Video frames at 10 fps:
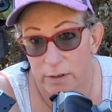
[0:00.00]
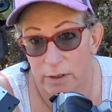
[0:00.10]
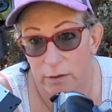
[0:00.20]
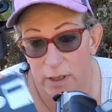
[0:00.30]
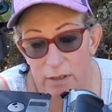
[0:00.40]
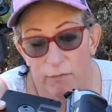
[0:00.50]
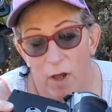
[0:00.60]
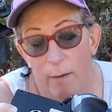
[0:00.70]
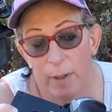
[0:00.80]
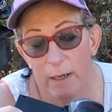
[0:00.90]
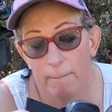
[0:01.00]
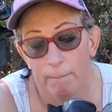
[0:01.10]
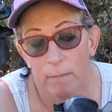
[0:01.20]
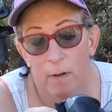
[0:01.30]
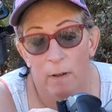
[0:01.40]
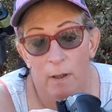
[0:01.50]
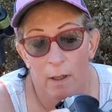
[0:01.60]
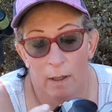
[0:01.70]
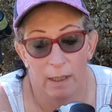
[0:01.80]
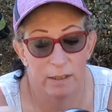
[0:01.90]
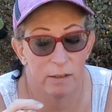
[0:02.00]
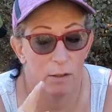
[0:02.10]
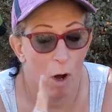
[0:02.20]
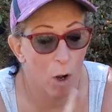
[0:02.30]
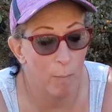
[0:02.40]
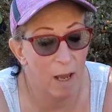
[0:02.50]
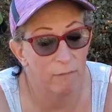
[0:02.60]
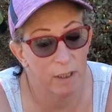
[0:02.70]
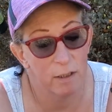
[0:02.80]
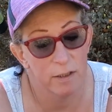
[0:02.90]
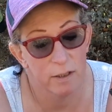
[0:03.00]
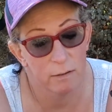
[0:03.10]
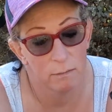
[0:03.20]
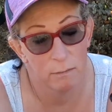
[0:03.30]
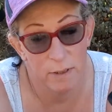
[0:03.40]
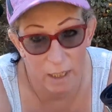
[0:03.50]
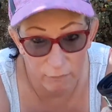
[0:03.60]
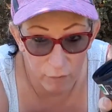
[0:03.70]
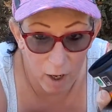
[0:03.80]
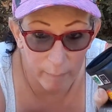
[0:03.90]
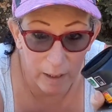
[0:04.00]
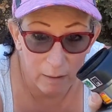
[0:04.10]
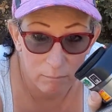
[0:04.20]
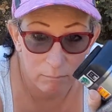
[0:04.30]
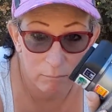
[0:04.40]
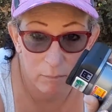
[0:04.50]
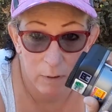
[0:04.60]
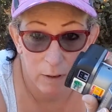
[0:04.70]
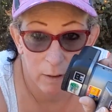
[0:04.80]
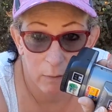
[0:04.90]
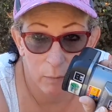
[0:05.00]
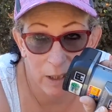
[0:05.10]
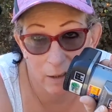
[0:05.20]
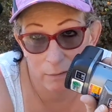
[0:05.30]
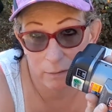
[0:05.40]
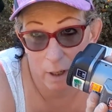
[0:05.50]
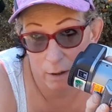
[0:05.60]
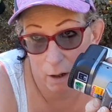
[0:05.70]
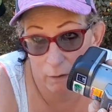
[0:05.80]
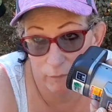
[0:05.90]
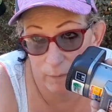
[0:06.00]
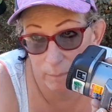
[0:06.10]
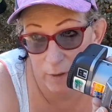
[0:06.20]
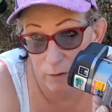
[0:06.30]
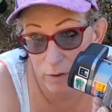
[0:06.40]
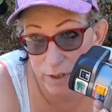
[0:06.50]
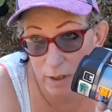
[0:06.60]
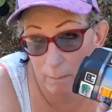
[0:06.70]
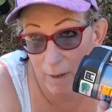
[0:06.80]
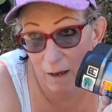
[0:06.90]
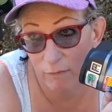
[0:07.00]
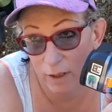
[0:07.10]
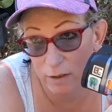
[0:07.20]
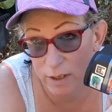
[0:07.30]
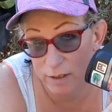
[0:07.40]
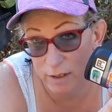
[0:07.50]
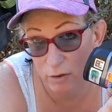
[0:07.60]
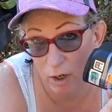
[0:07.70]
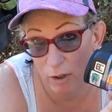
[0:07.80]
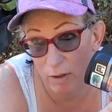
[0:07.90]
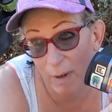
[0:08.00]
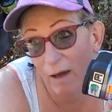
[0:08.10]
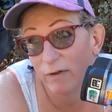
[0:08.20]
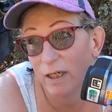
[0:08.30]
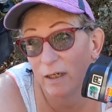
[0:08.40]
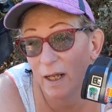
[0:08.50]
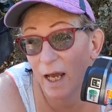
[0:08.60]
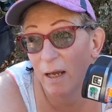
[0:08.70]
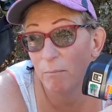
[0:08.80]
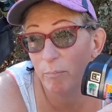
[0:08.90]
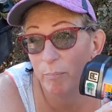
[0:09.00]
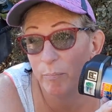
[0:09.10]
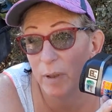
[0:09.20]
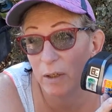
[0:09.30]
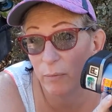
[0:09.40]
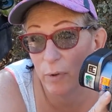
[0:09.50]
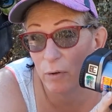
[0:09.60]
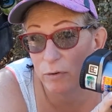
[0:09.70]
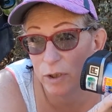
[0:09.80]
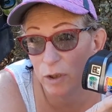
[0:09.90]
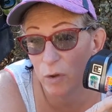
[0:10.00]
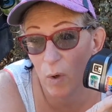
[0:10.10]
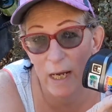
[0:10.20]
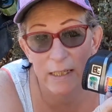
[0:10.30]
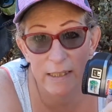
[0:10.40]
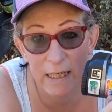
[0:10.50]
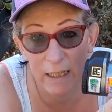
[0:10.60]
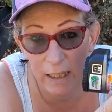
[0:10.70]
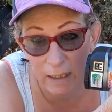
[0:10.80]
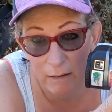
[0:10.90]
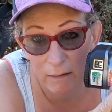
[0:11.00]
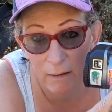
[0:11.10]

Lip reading: Still takes a floppy. That's all Mavicas take a floppy. well, not all of them. There were some Mavicas that still carried the Mavica name, but wrote to a CD.